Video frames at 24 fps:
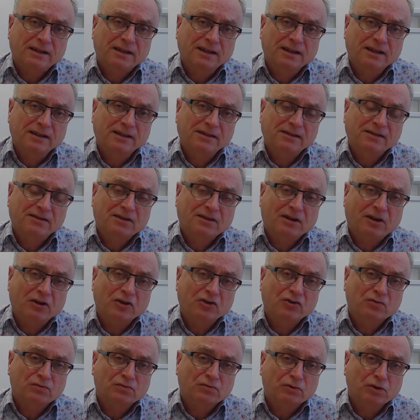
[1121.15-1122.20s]
is
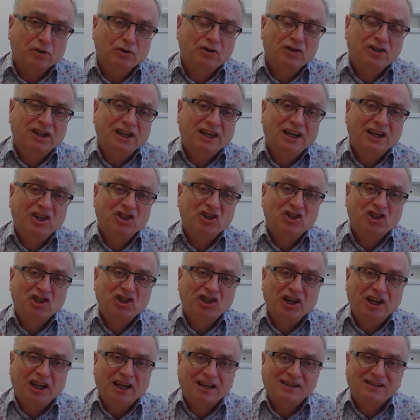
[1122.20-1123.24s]
those routine
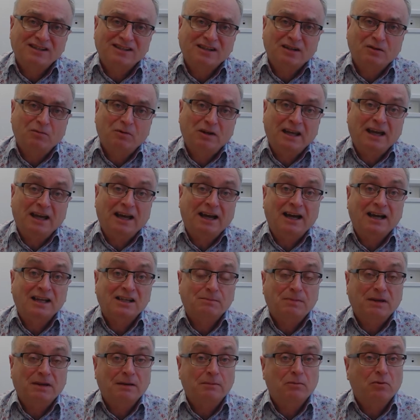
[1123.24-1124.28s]
checks that we
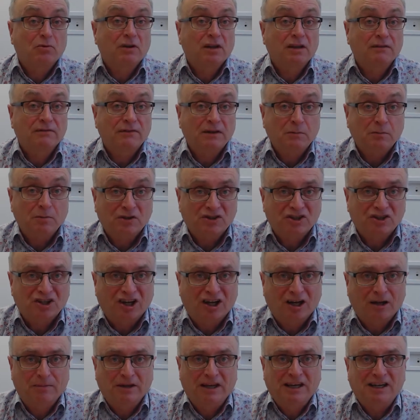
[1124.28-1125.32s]
ask people living with
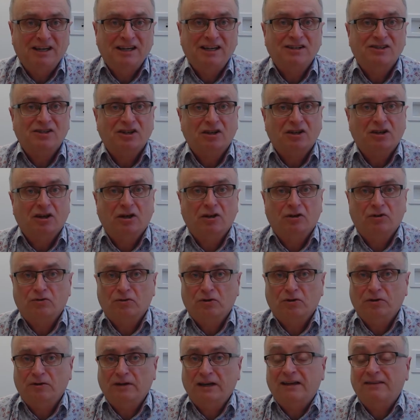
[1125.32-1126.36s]
diabetes to go
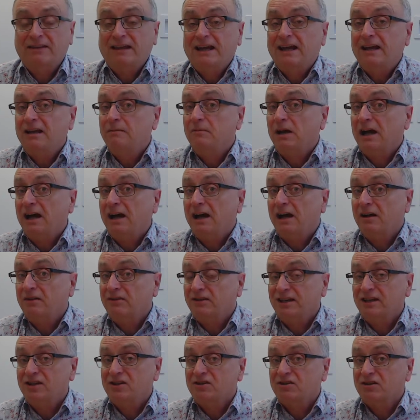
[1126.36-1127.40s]
through. Now, they are
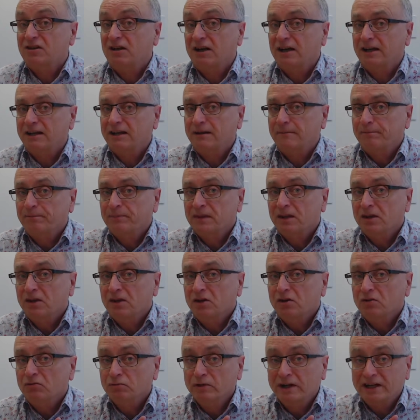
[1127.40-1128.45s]
things like
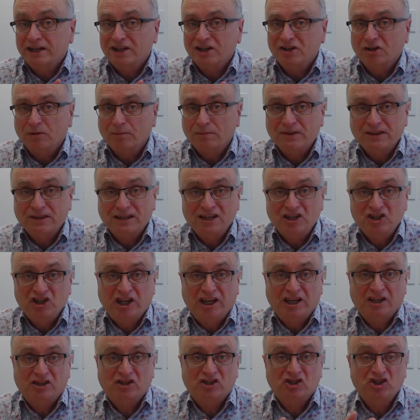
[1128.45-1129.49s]
retinopathy
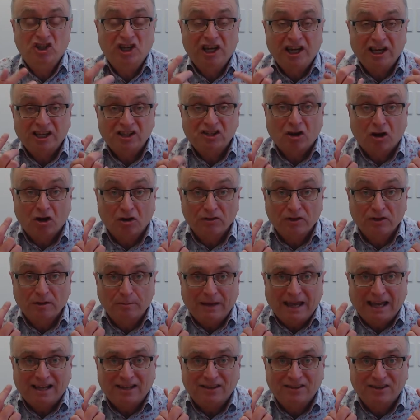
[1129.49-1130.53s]
checks on the
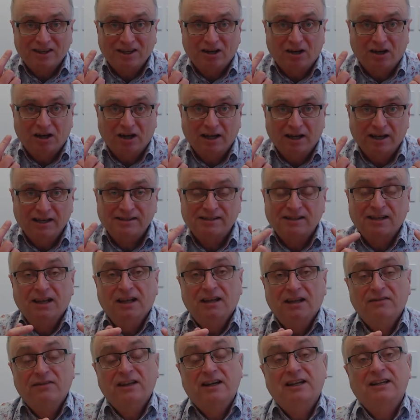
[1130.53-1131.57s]
back of the eyes
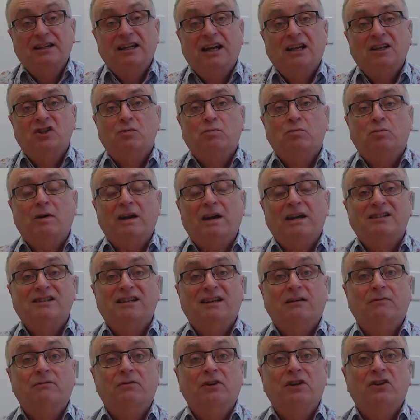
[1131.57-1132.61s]
that are done once
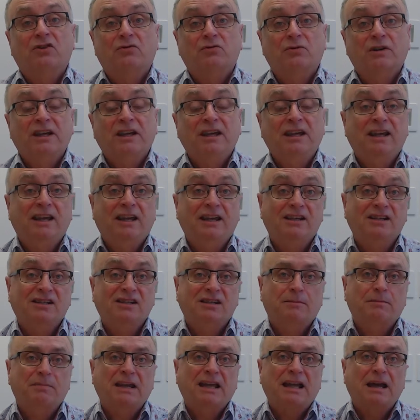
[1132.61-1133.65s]
every 3 years
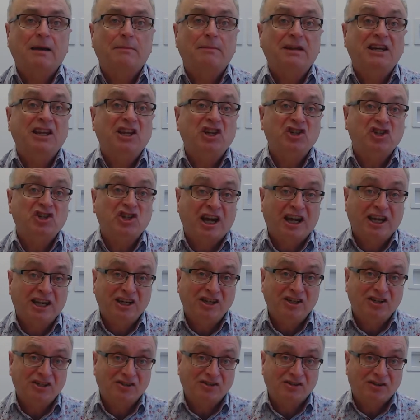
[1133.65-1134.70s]
to pick up any
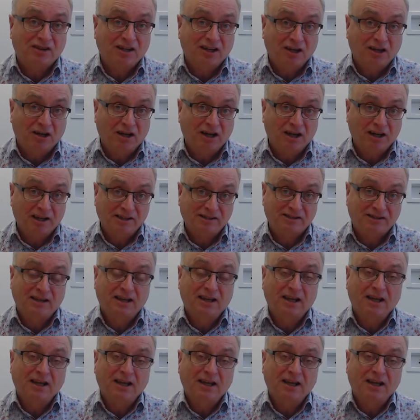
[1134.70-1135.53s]
changes in the eyes